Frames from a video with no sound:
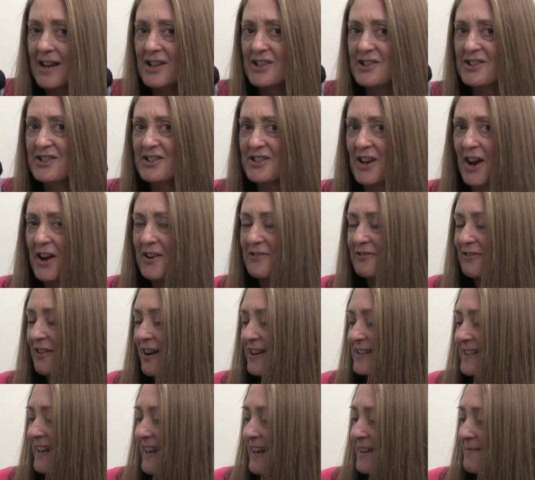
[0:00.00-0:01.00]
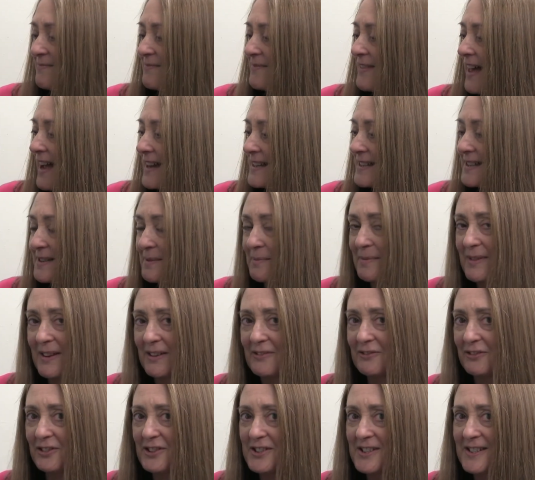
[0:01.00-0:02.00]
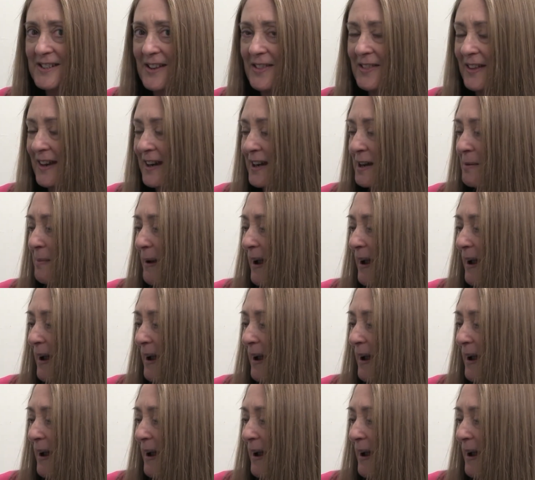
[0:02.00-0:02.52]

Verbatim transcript: So, Freddie, there's something for us to think